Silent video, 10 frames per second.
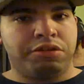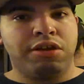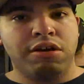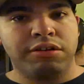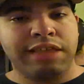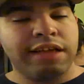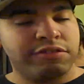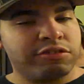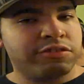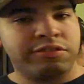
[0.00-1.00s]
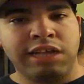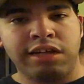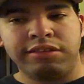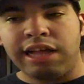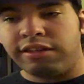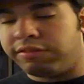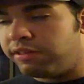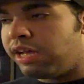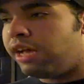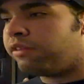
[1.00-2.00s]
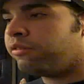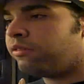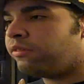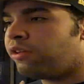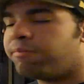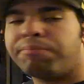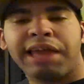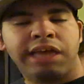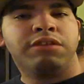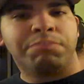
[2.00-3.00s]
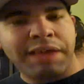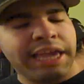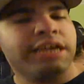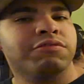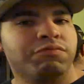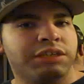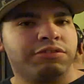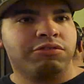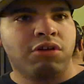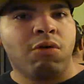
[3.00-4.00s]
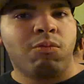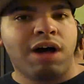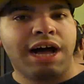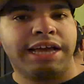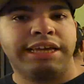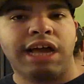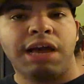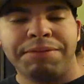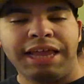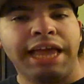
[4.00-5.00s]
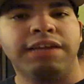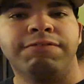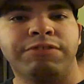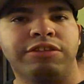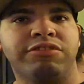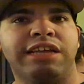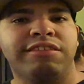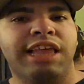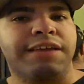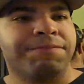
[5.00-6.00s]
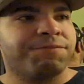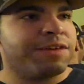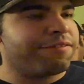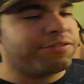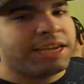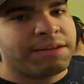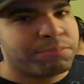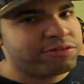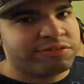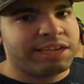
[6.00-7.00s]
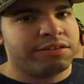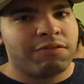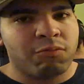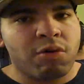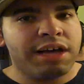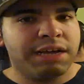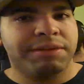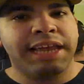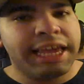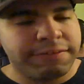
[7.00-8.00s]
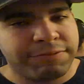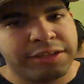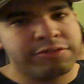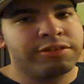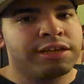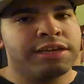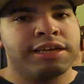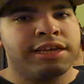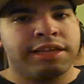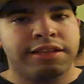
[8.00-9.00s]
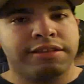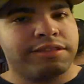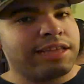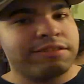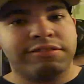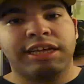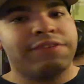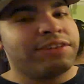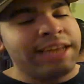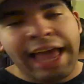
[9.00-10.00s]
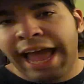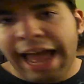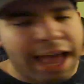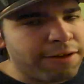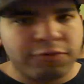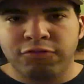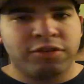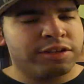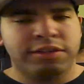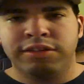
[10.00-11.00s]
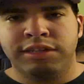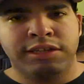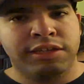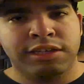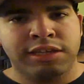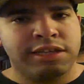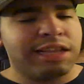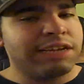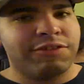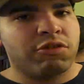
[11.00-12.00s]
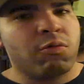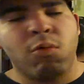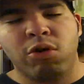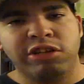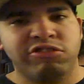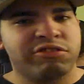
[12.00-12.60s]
That is not the main reason on why I'm an atheist. That's like 15% of why I'm an atheist. That's not even half. Not even a quarter.